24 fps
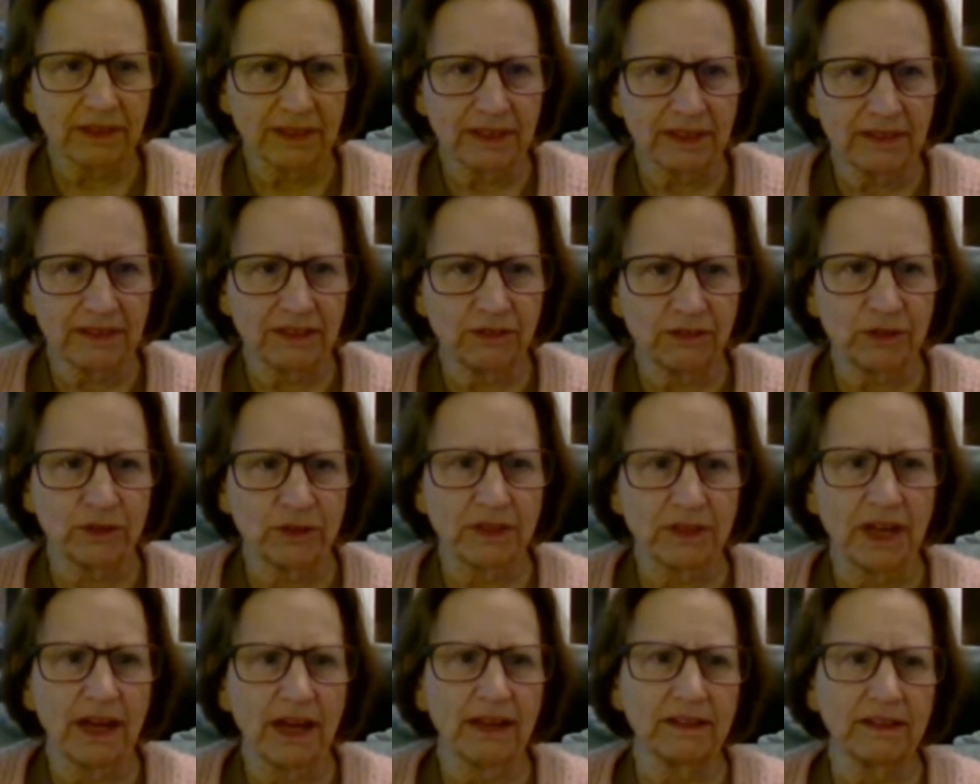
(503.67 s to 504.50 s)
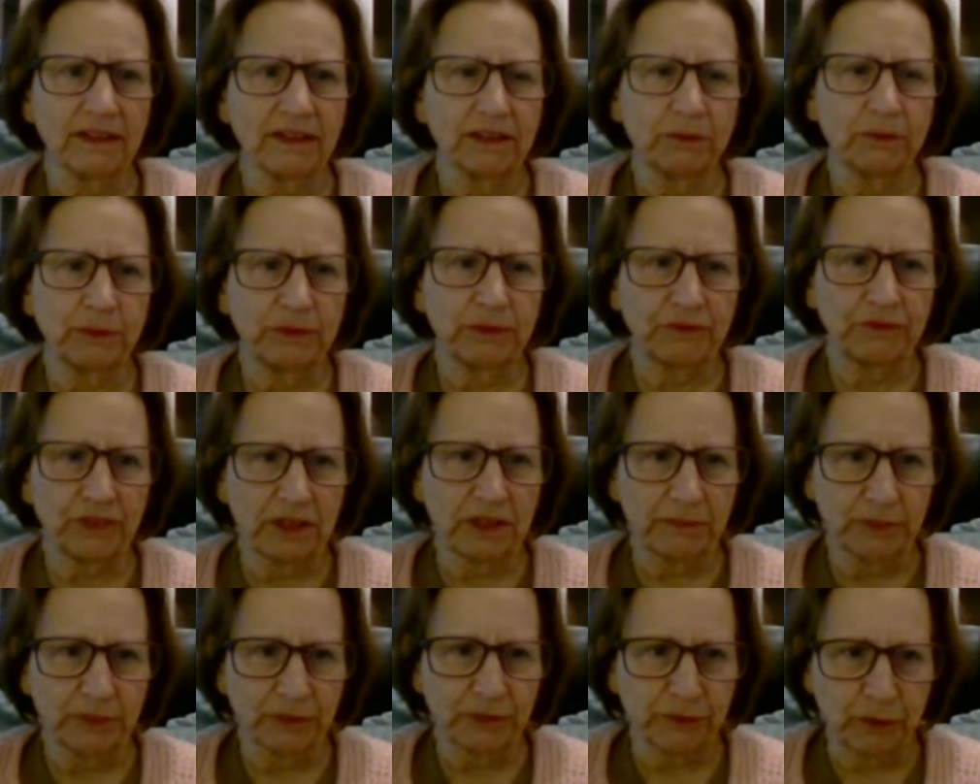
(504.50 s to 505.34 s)
can you do that like we've
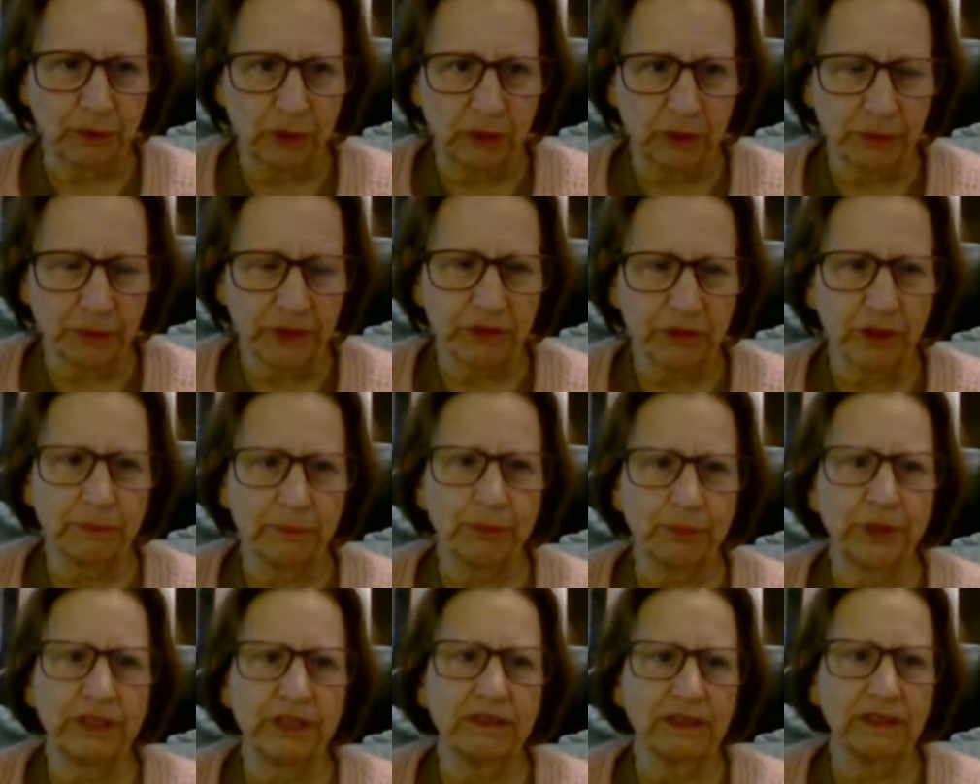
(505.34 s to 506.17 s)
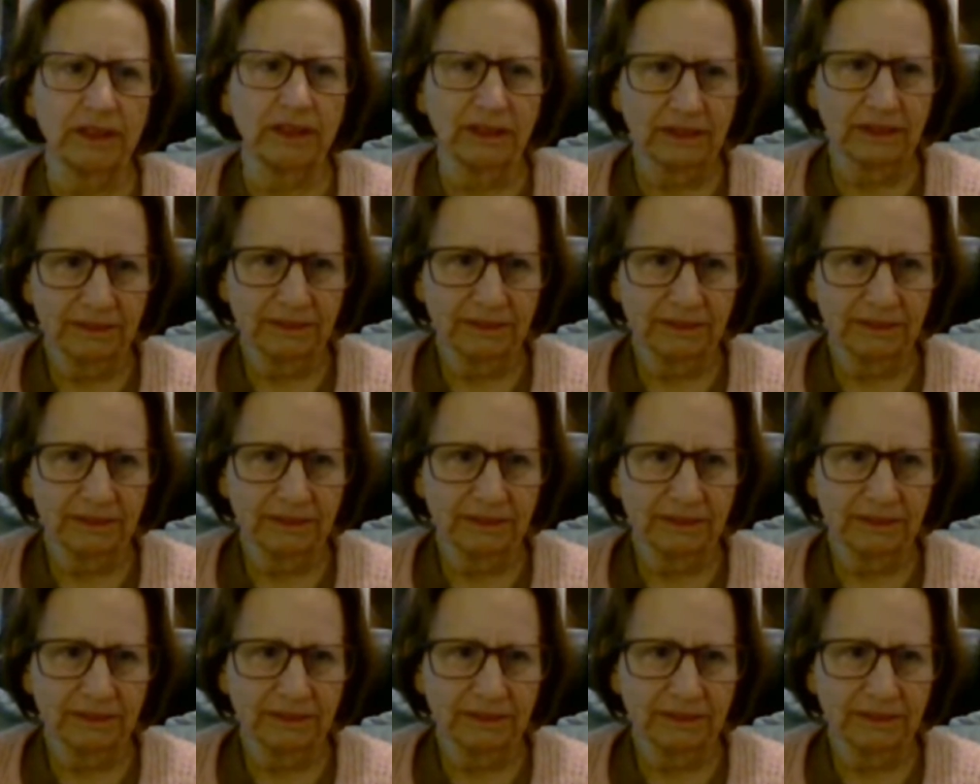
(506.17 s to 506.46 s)
done before with our breathing?